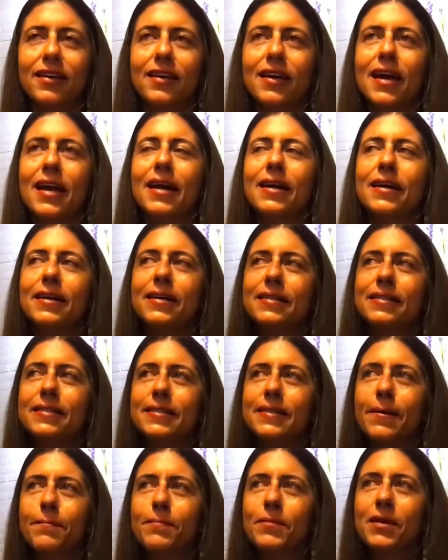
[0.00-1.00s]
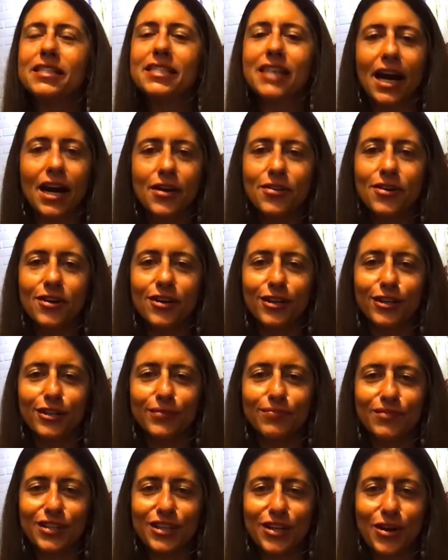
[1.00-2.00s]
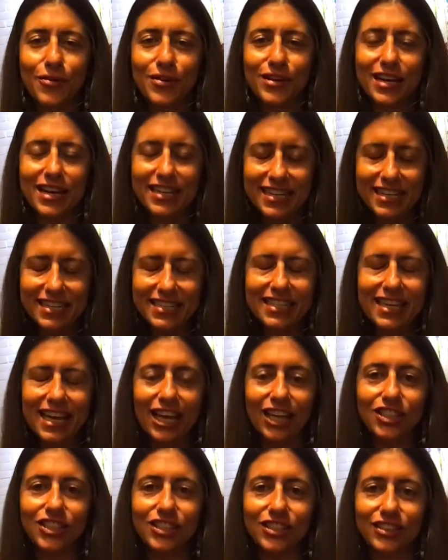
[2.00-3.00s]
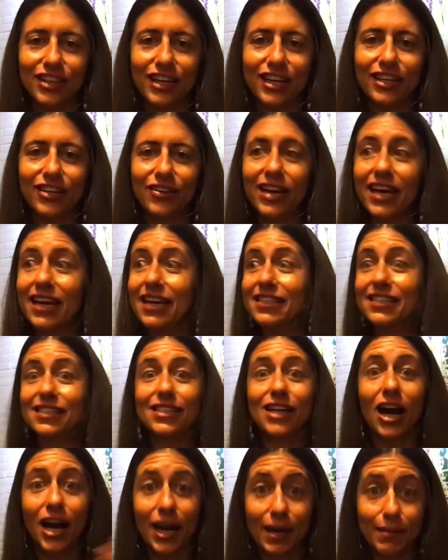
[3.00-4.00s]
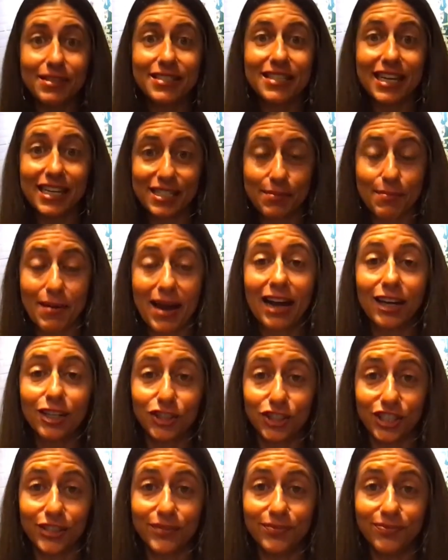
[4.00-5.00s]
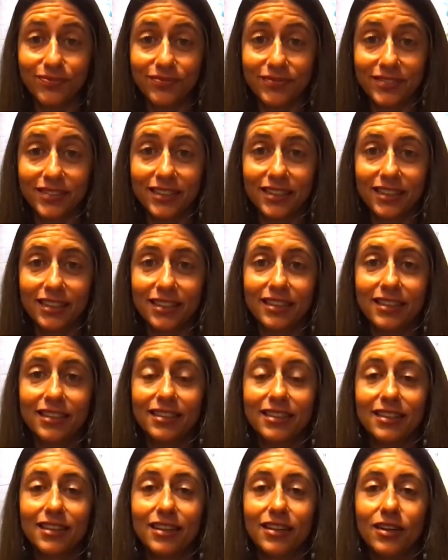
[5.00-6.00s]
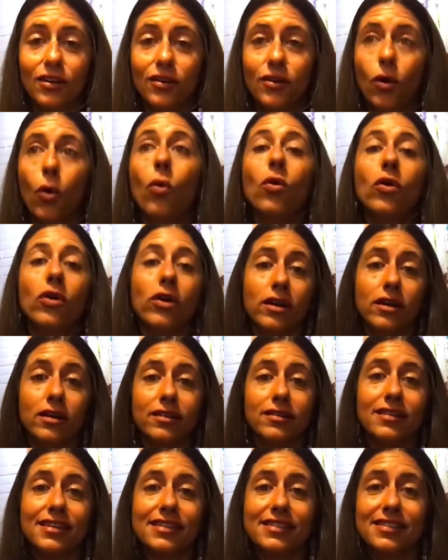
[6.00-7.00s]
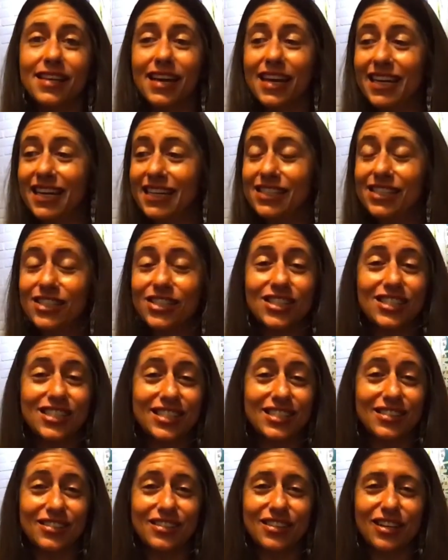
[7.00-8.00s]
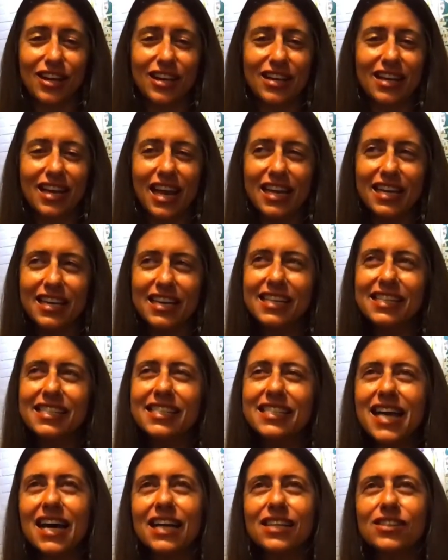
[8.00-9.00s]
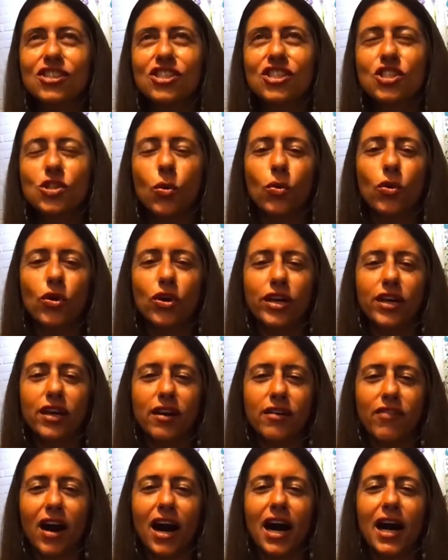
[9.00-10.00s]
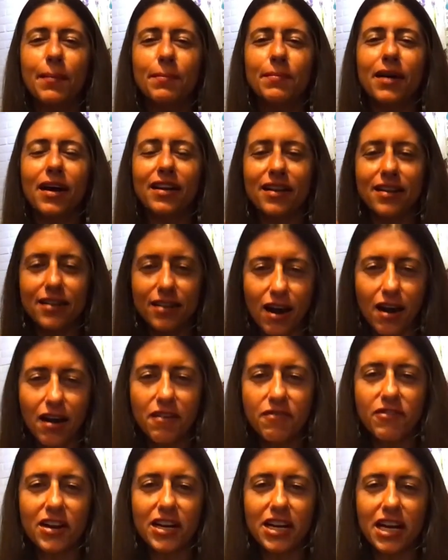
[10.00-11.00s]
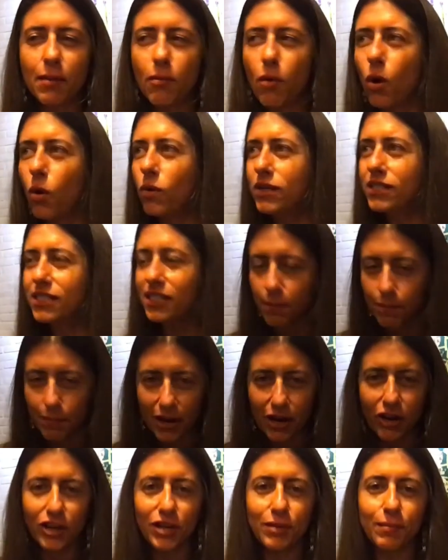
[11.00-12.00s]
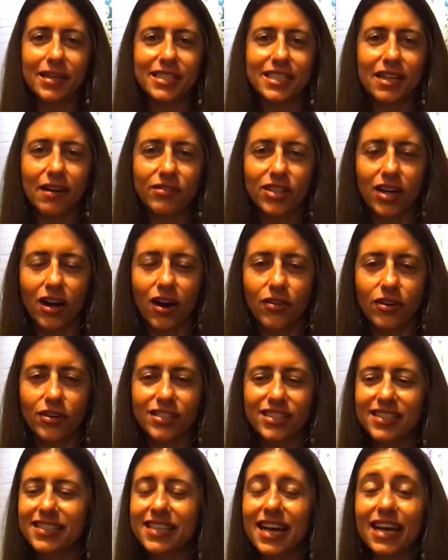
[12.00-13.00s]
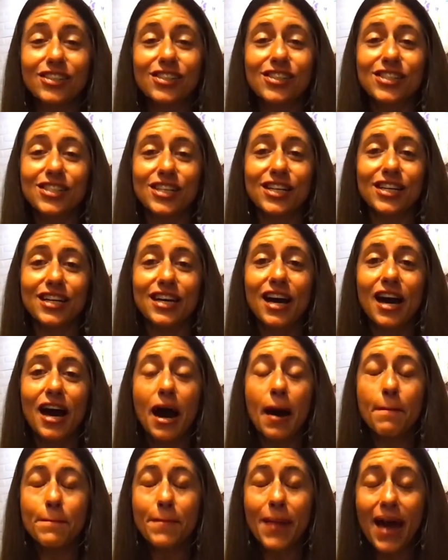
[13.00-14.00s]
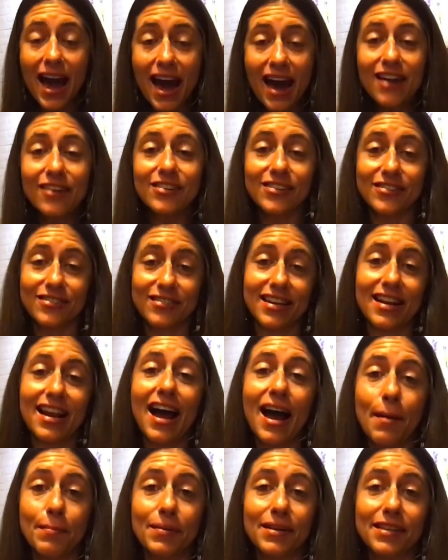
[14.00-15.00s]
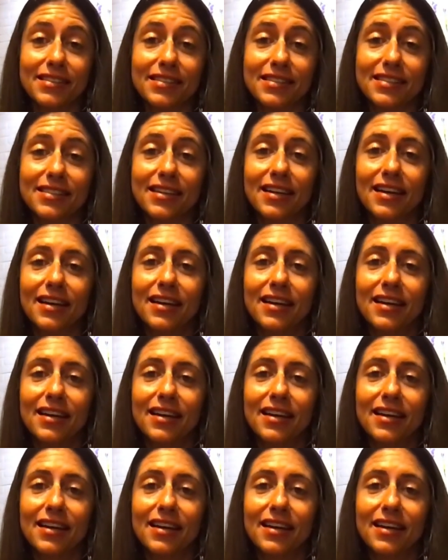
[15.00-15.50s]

And it's either, you know, an indication like, okay, it's time to take some action, or it's like, it's just, is that story of I'm not enough and I'm always comparing myself to others, is that just a pattern that happens?